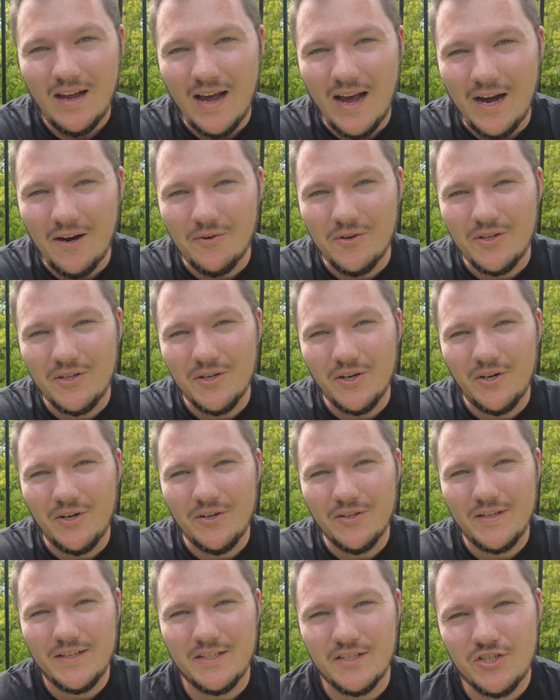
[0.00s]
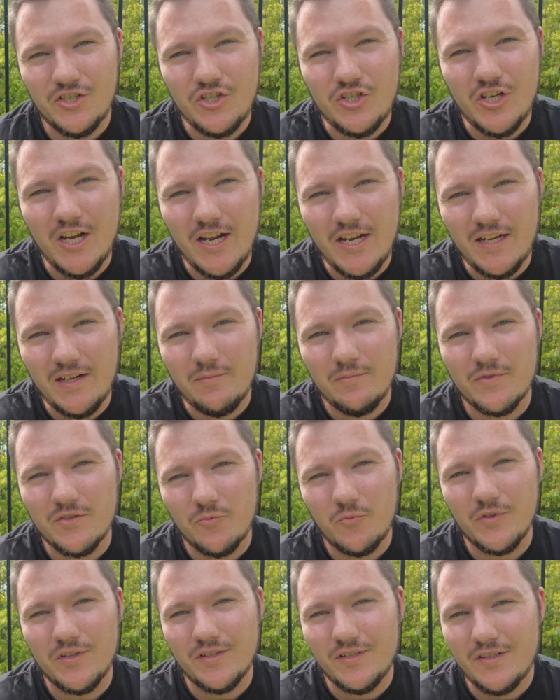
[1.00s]
Howdy y'all, it's James
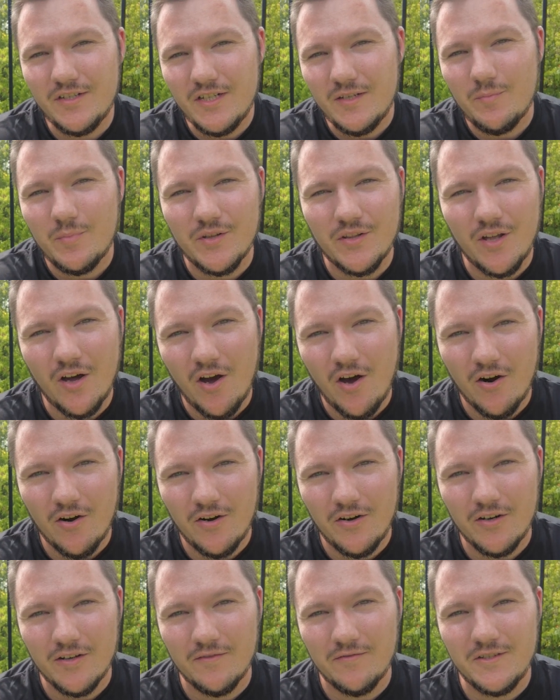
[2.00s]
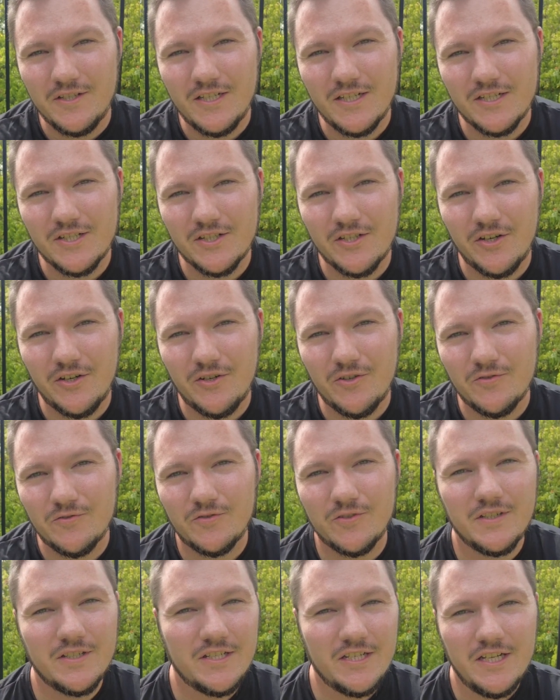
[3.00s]
with Deep in the Heart of Disc
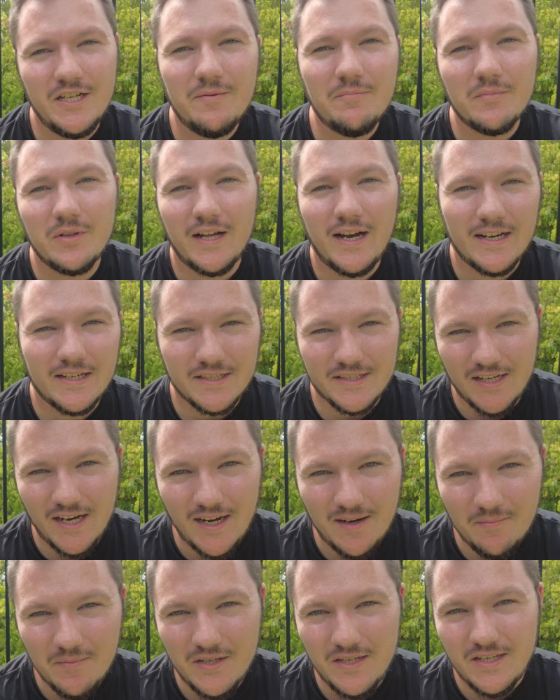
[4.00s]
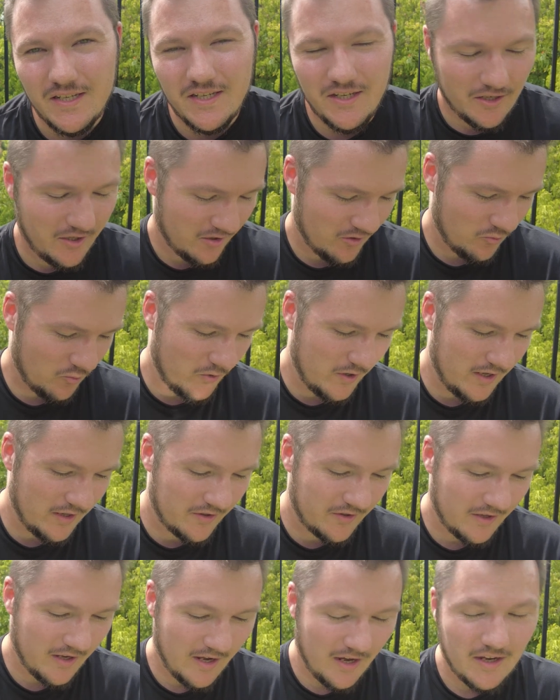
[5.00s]
Golf, Team Black Zombie here
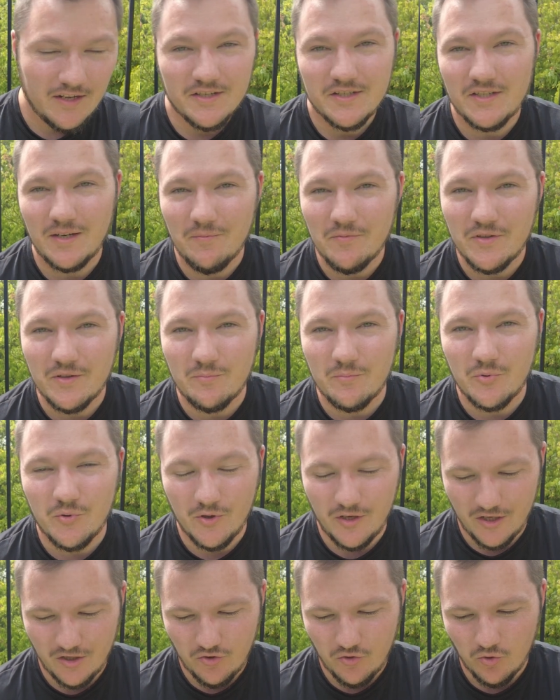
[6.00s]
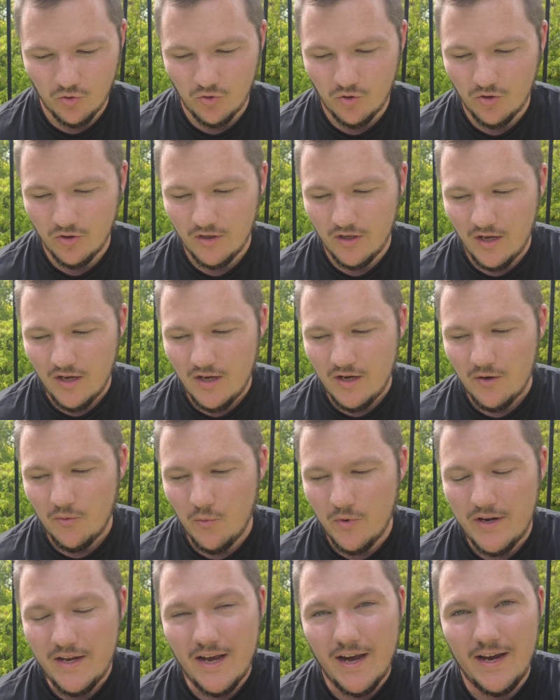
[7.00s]
with something pretty cool.
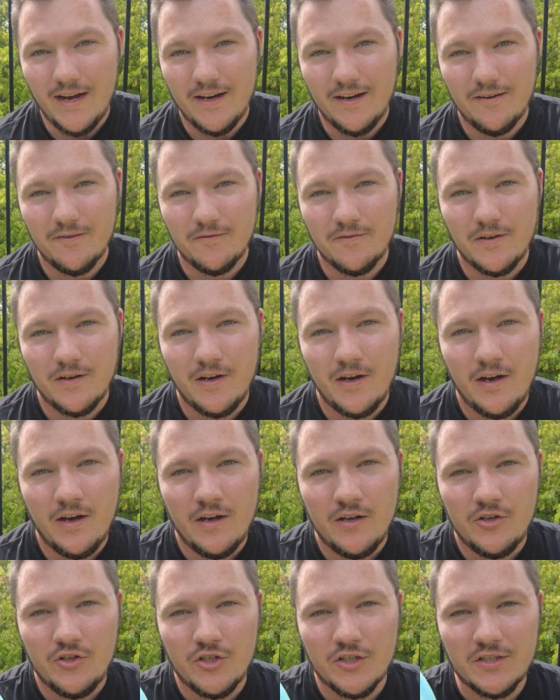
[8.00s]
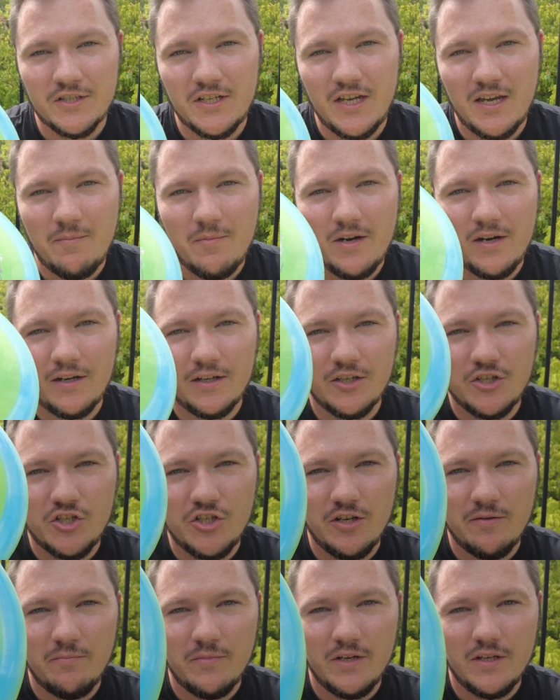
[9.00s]
We have just came in on a
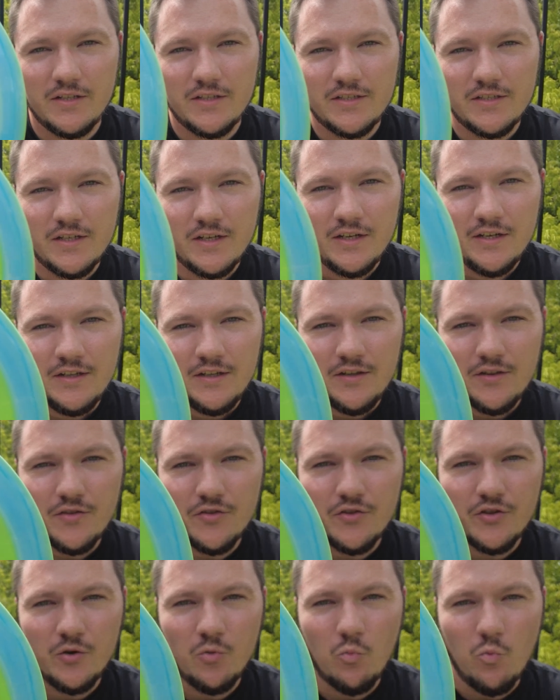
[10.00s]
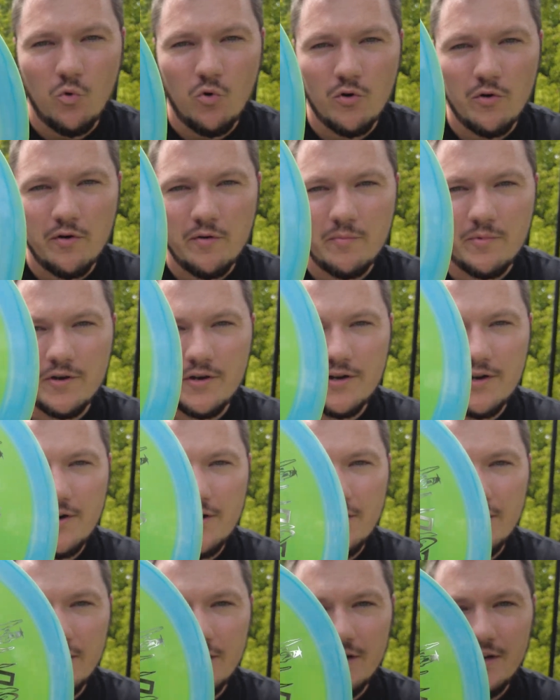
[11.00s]
shipment, the
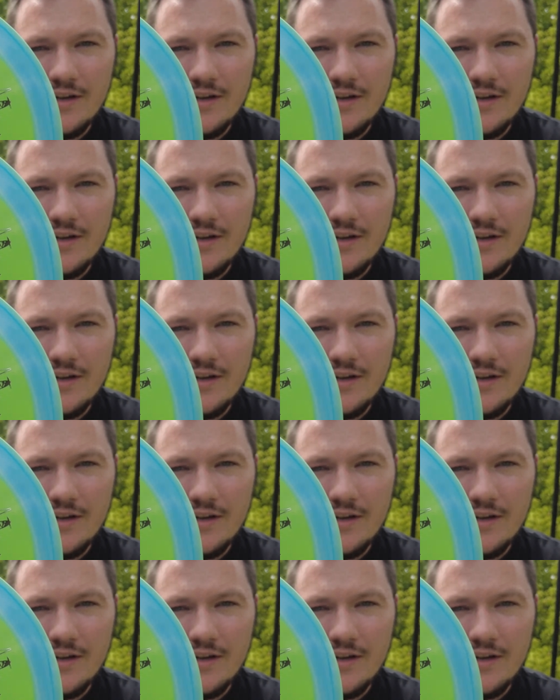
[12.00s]
Warbird